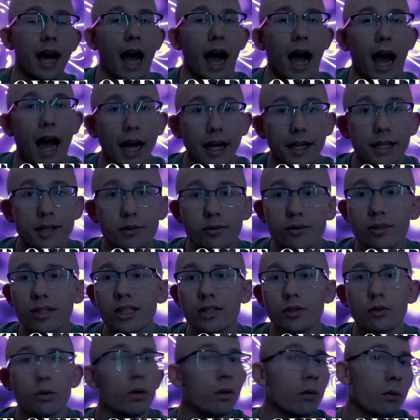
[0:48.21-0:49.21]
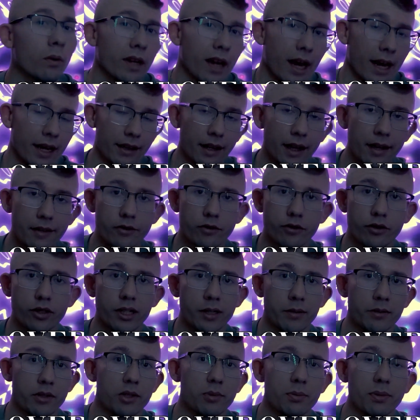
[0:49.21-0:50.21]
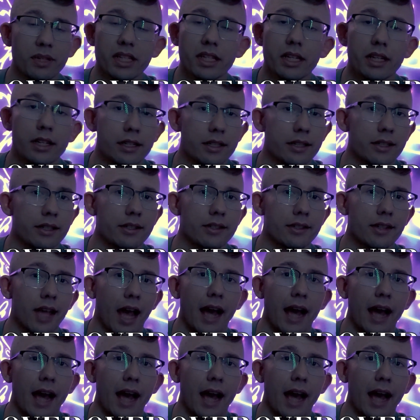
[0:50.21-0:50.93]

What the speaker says: I use this one when I live stream just because